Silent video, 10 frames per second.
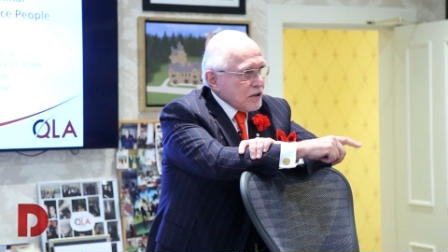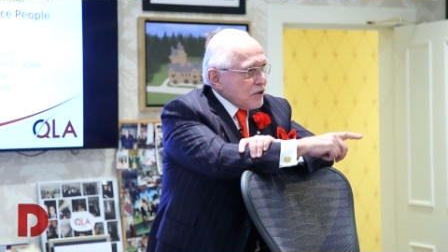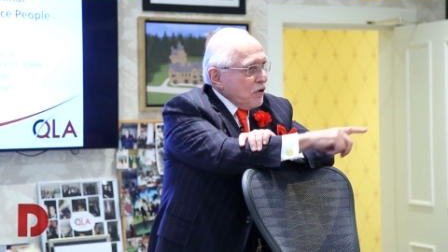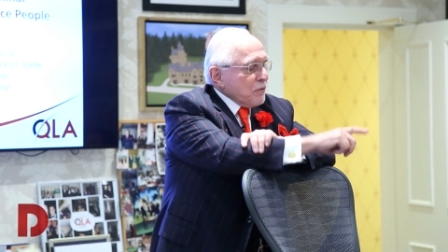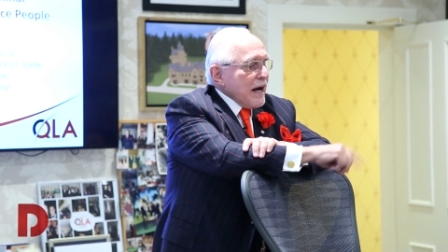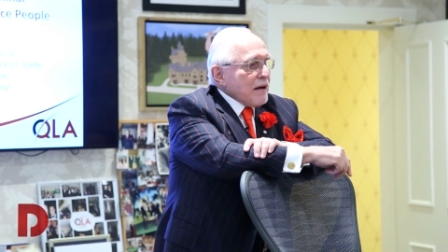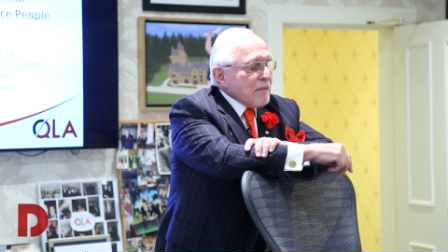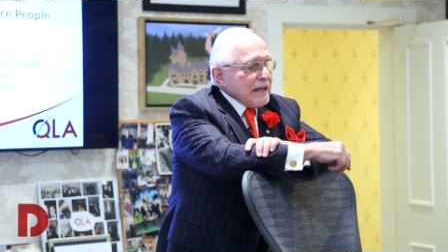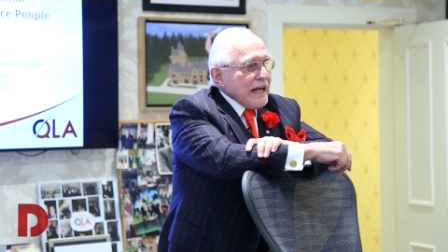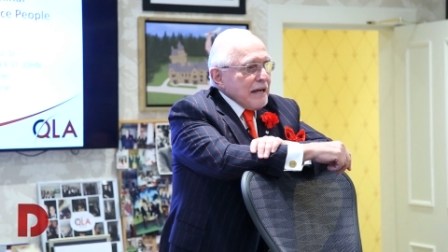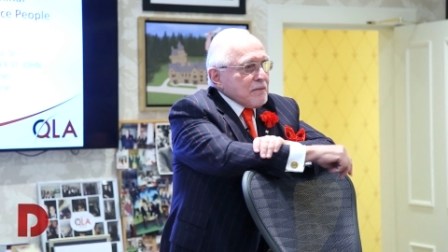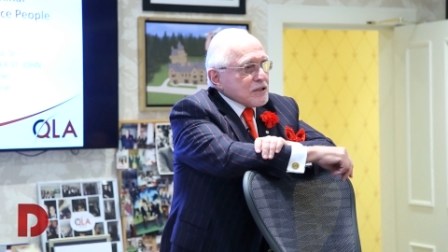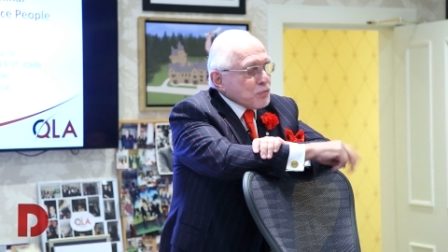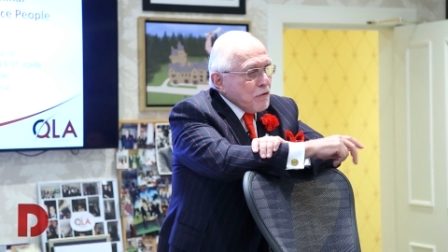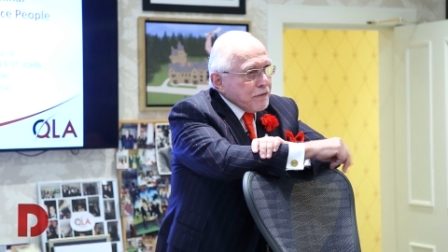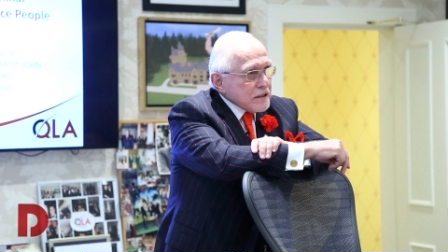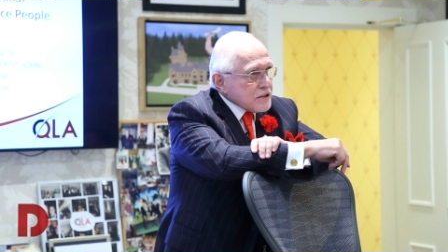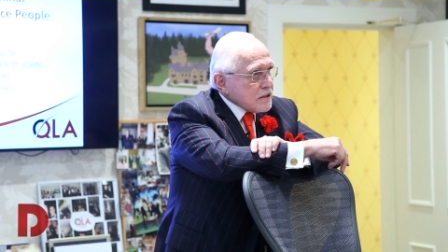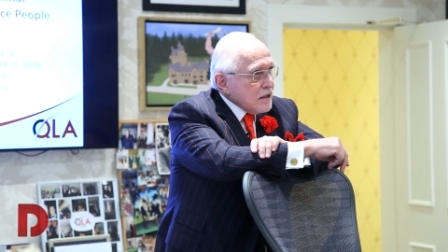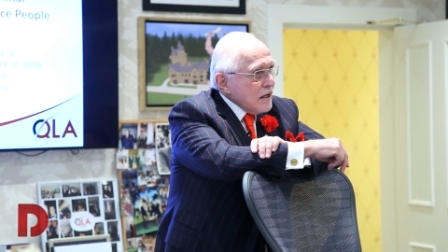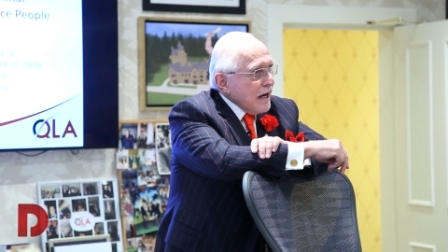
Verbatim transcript: We're going to go around. My name is Rufus.